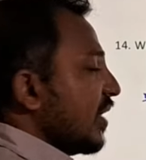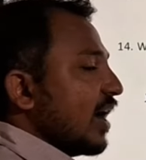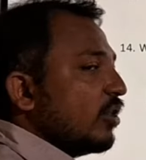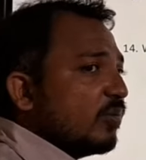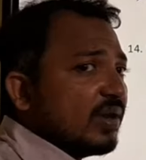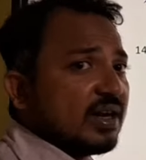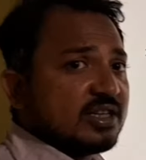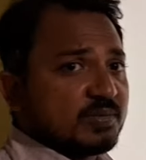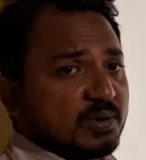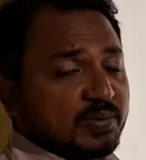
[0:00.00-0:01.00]
be hydrothermal, that
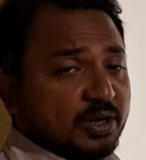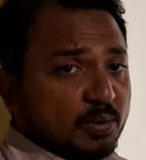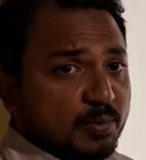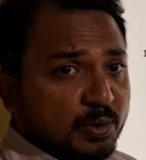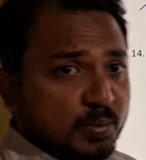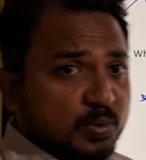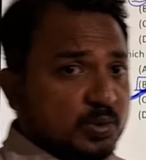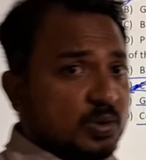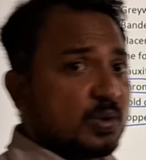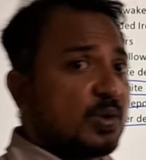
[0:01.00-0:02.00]
is porphyry copper
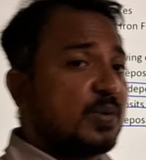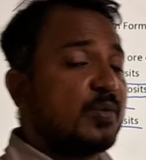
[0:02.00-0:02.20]
deposition.